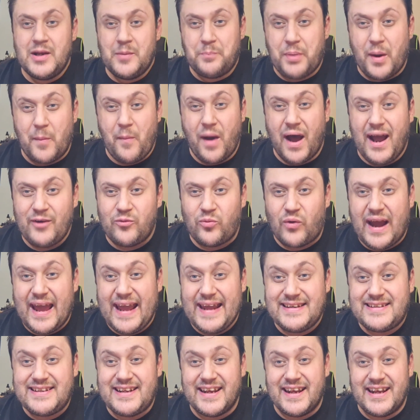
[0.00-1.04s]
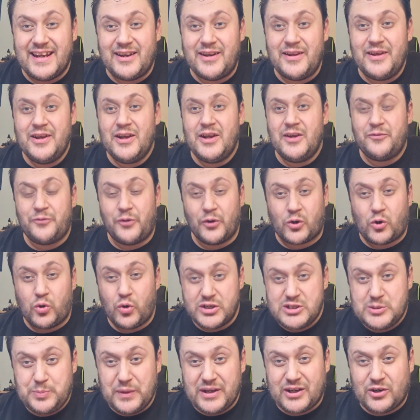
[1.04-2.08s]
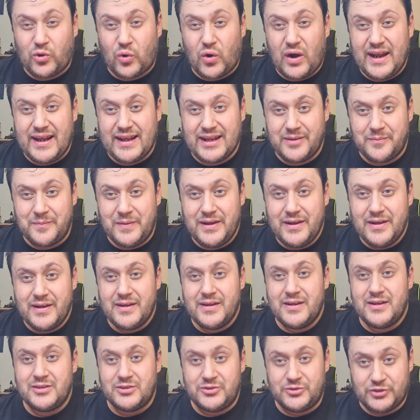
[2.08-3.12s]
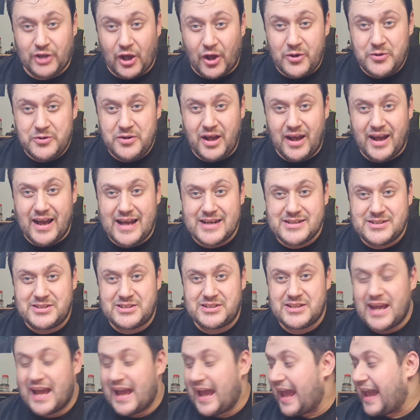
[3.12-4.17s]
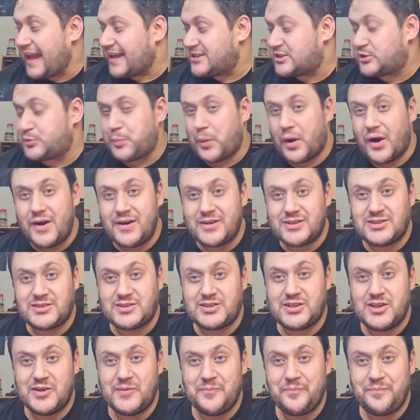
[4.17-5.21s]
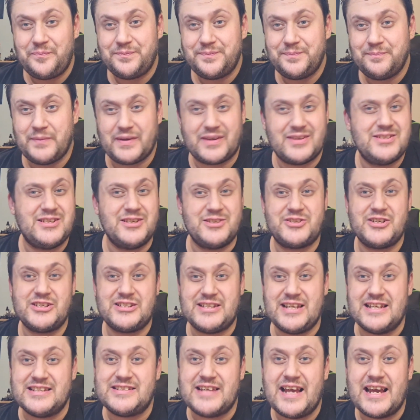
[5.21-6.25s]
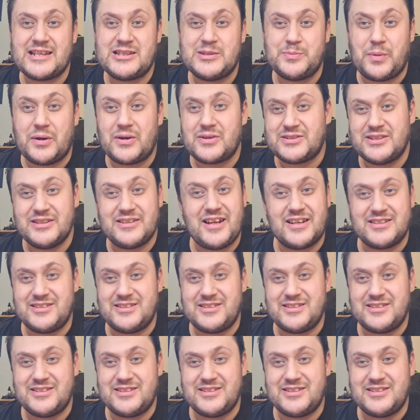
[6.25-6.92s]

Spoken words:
But my rating for Krispy Kreme Doughnuts Xbox, because it just says Xbox, it